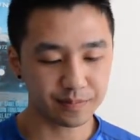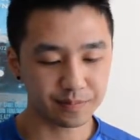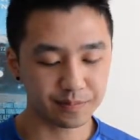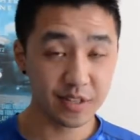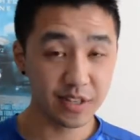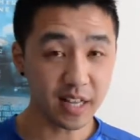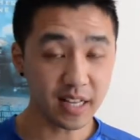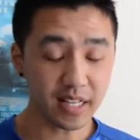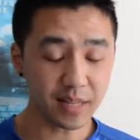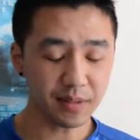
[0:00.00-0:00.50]

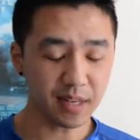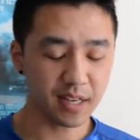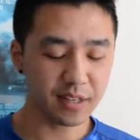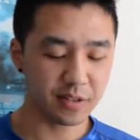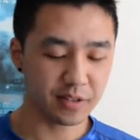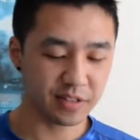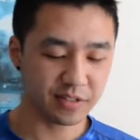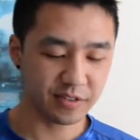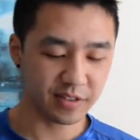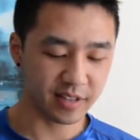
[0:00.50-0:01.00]
So that's something I
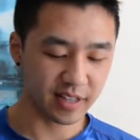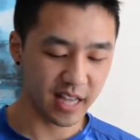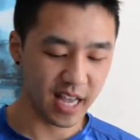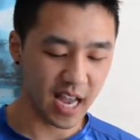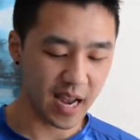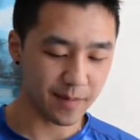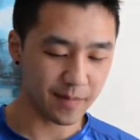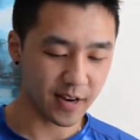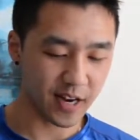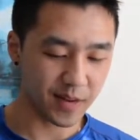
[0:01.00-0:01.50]
noticed for the
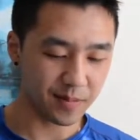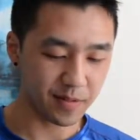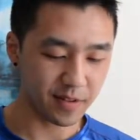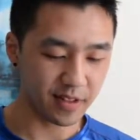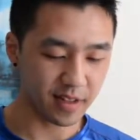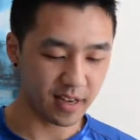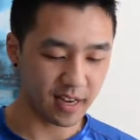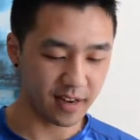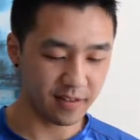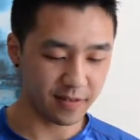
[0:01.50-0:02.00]
camera app on the
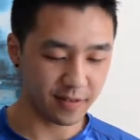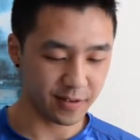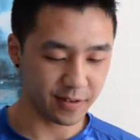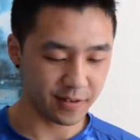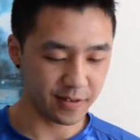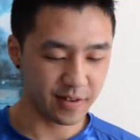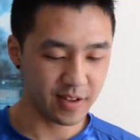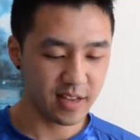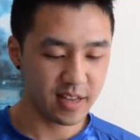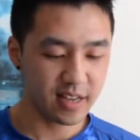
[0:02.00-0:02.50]
iPhone.